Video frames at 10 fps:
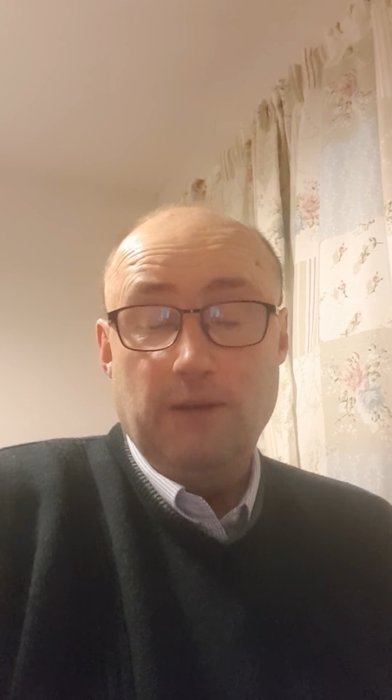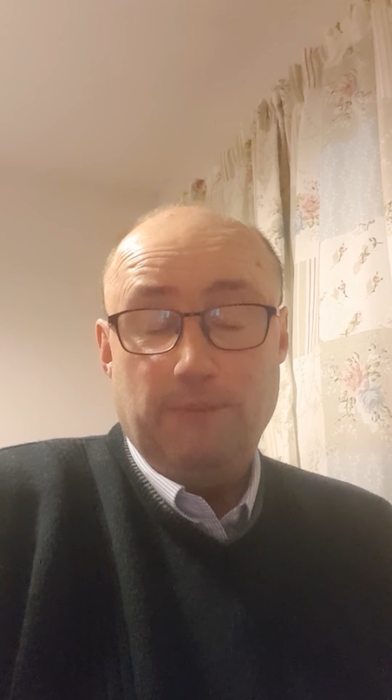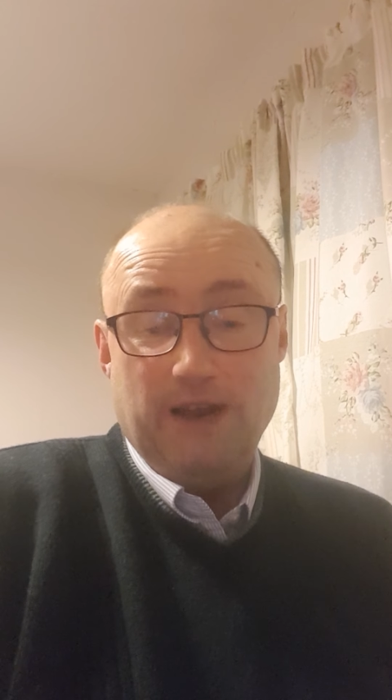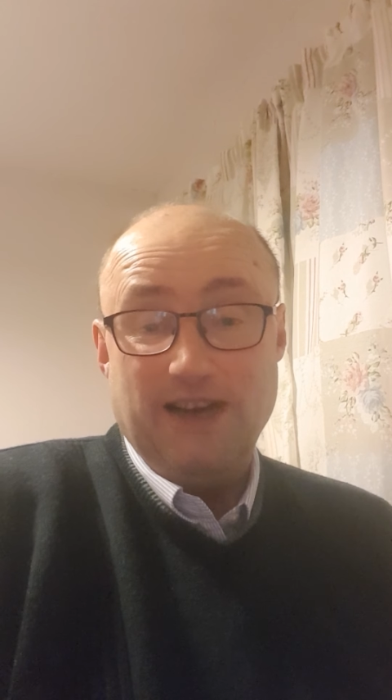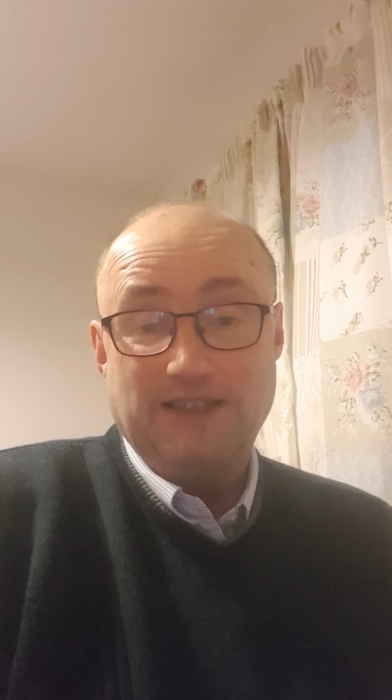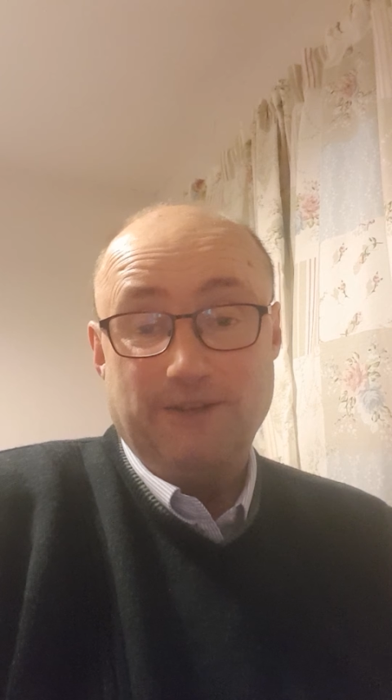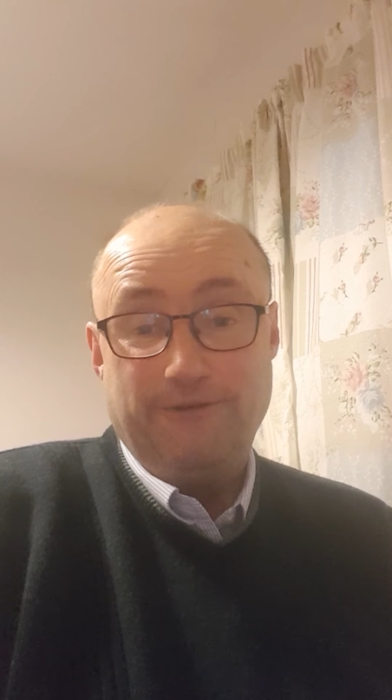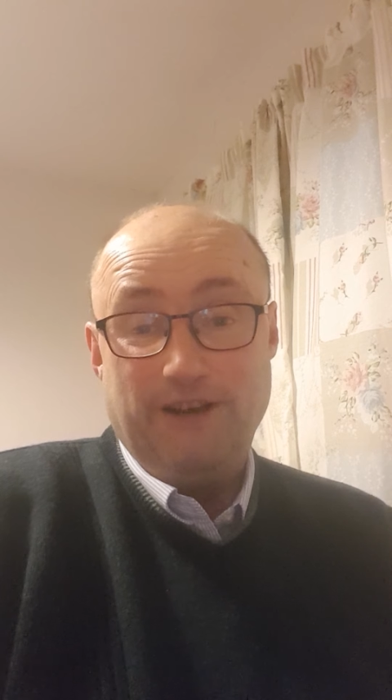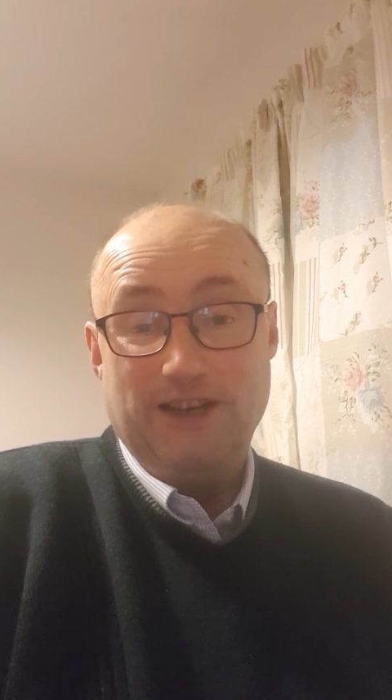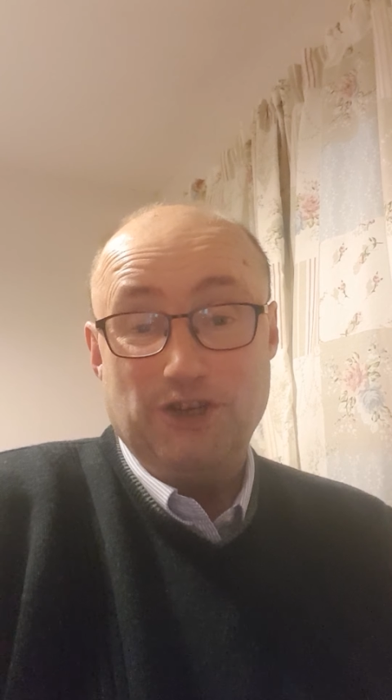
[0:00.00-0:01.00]
Be nice to
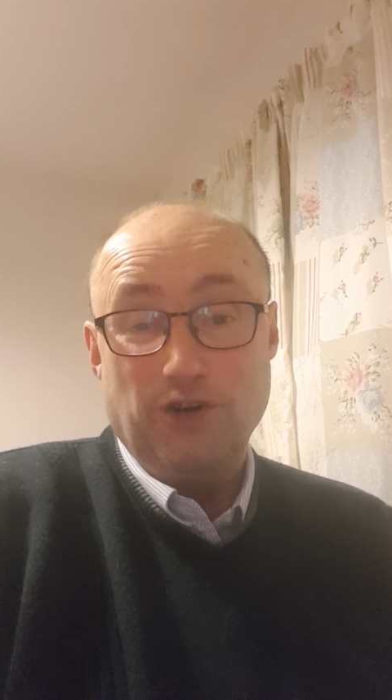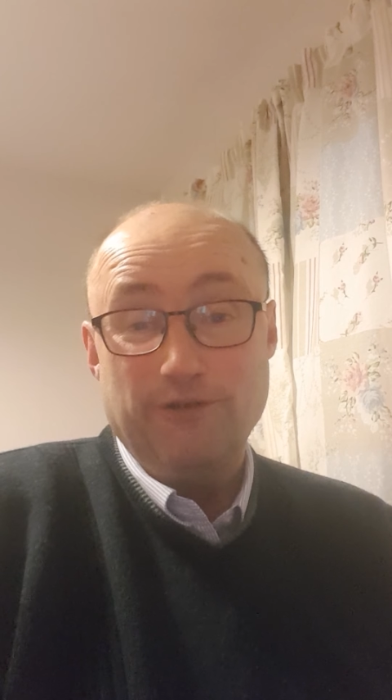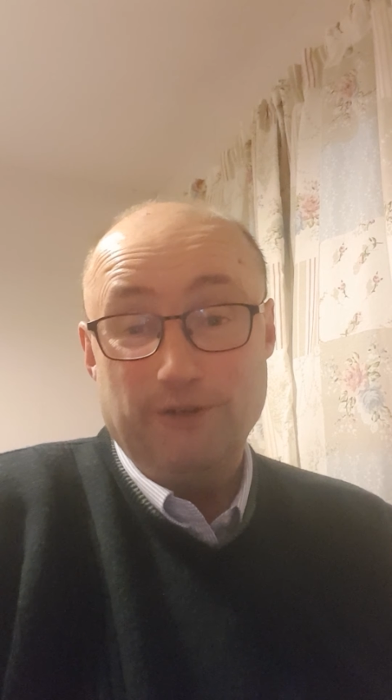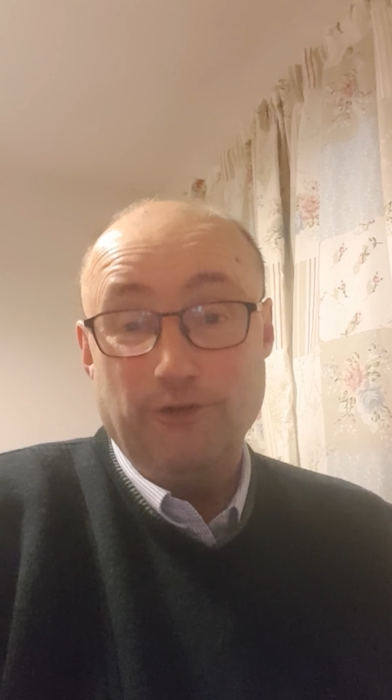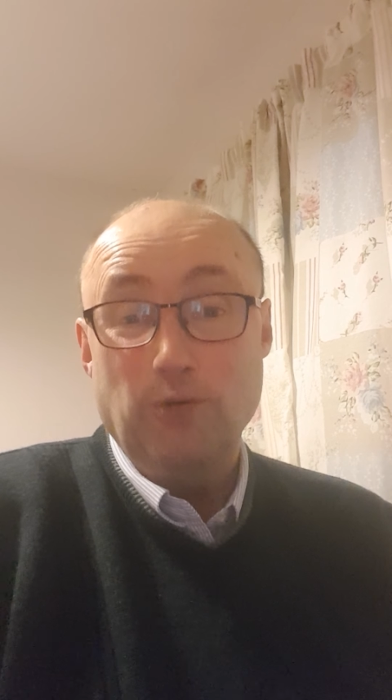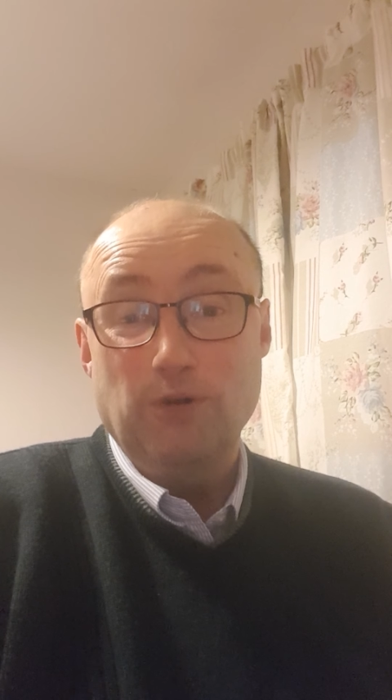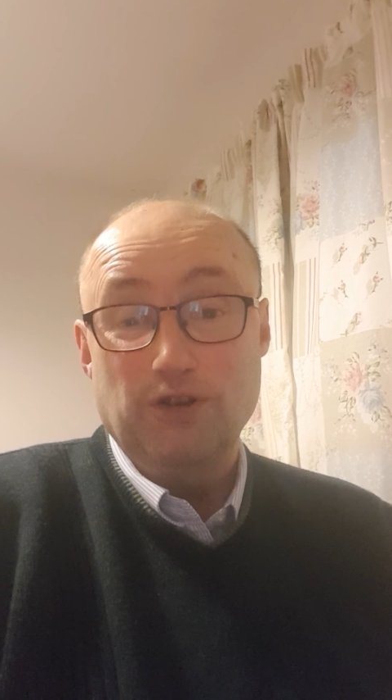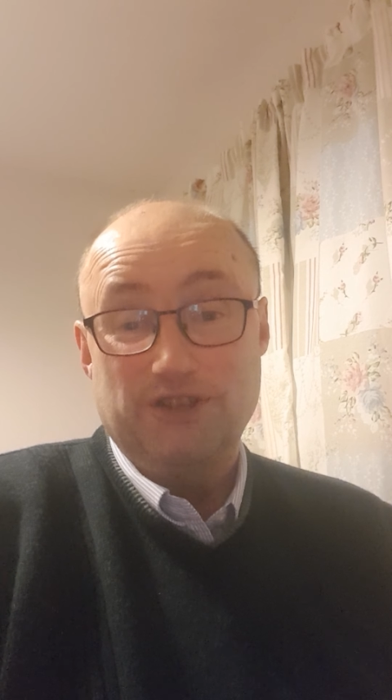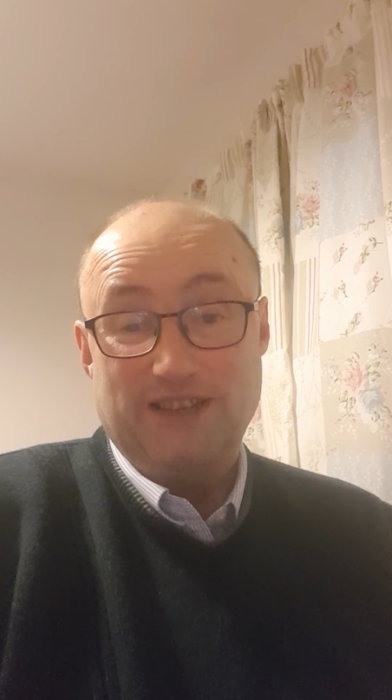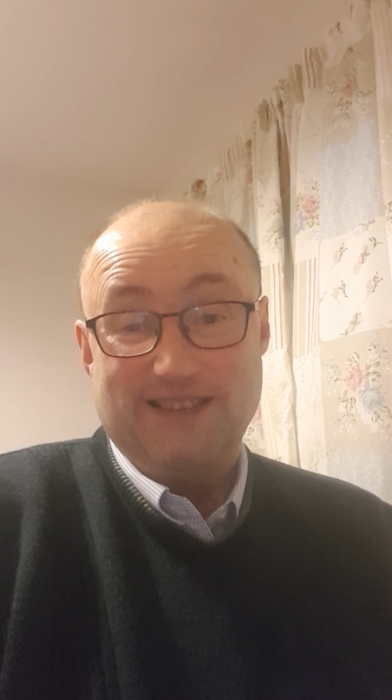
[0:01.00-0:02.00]
finish off the football
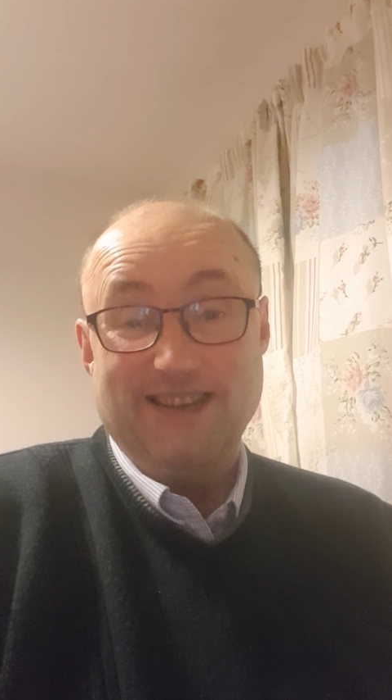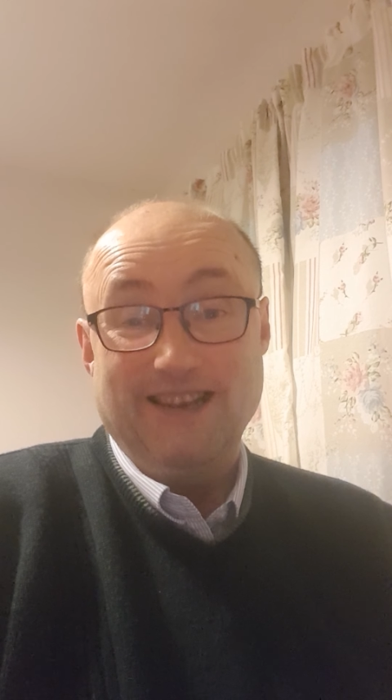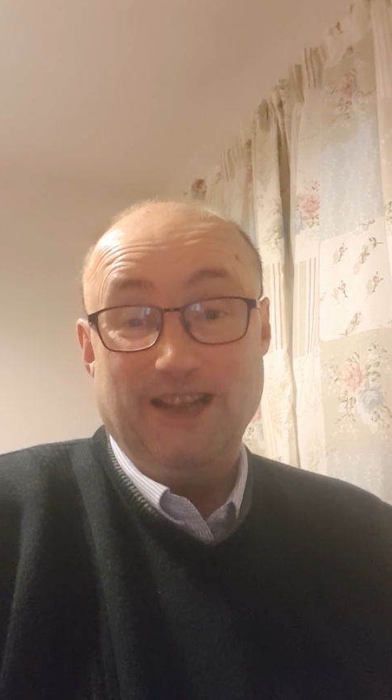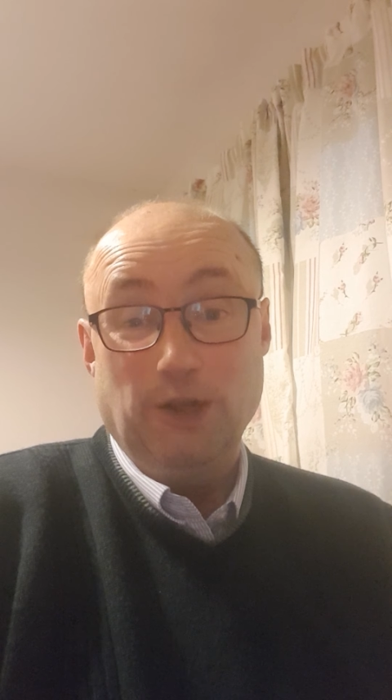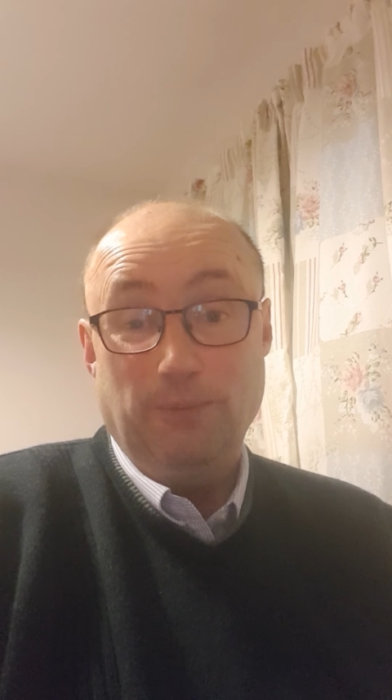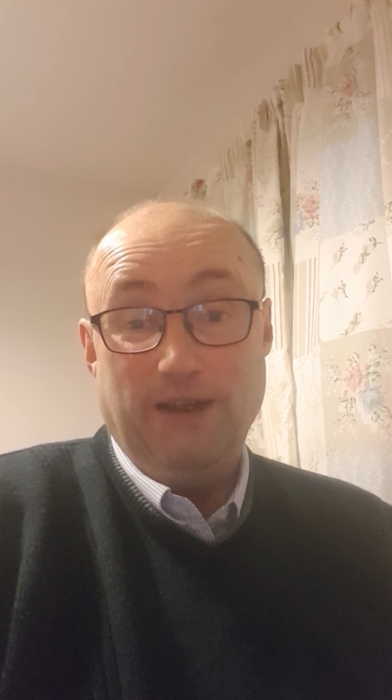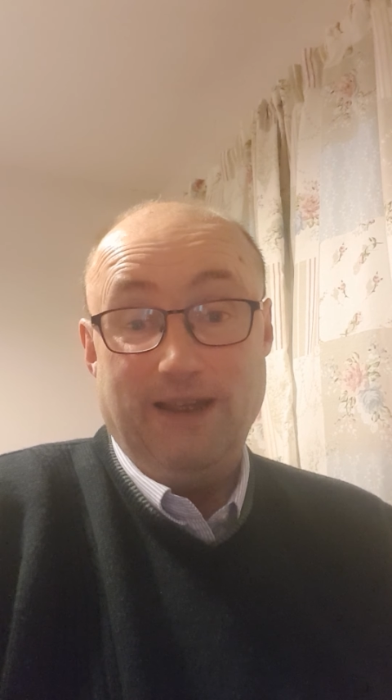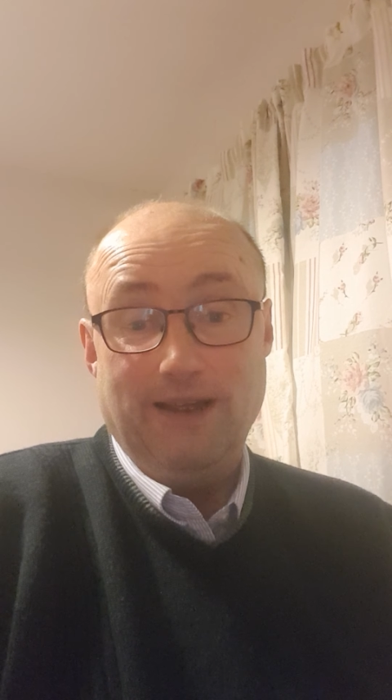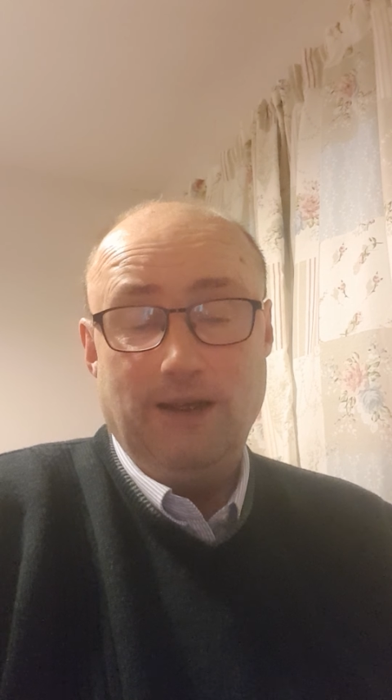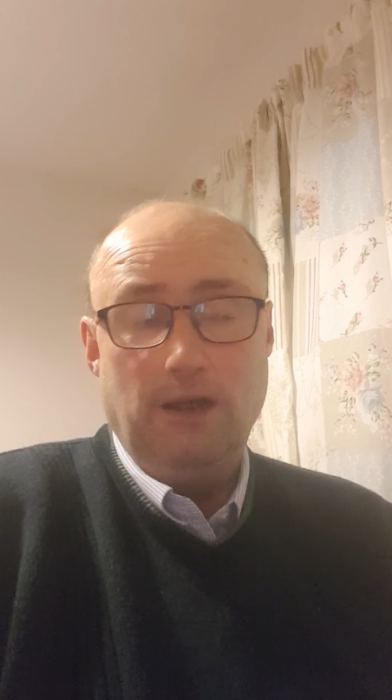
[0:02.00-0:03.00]
season a little bit.